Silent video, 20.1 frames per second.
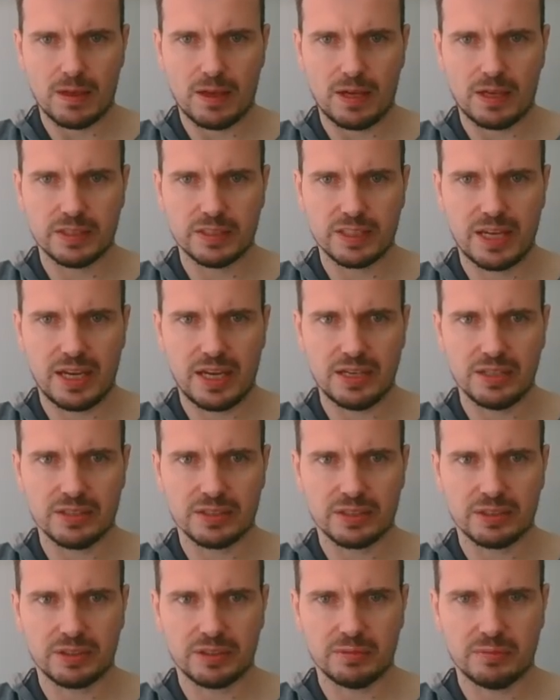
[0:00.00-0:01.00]
And tan is
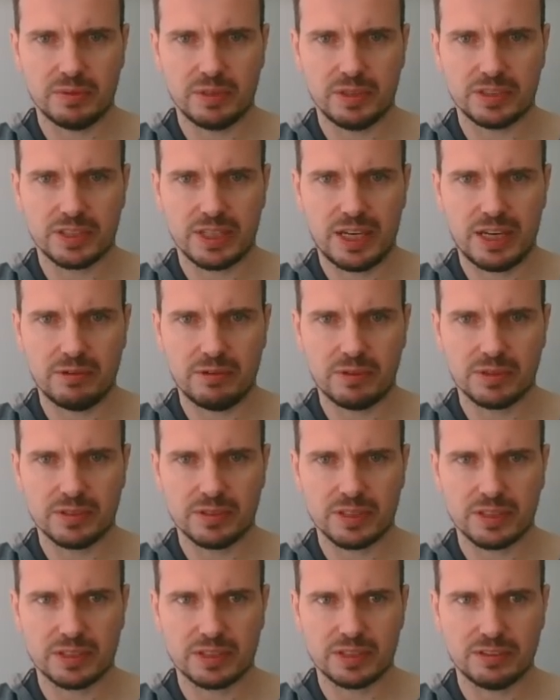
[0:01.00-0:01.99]
going to be tan
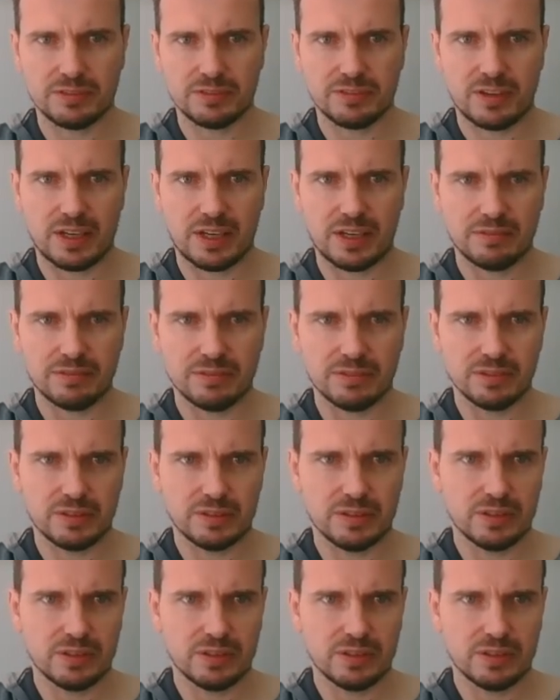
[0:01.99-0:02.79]
165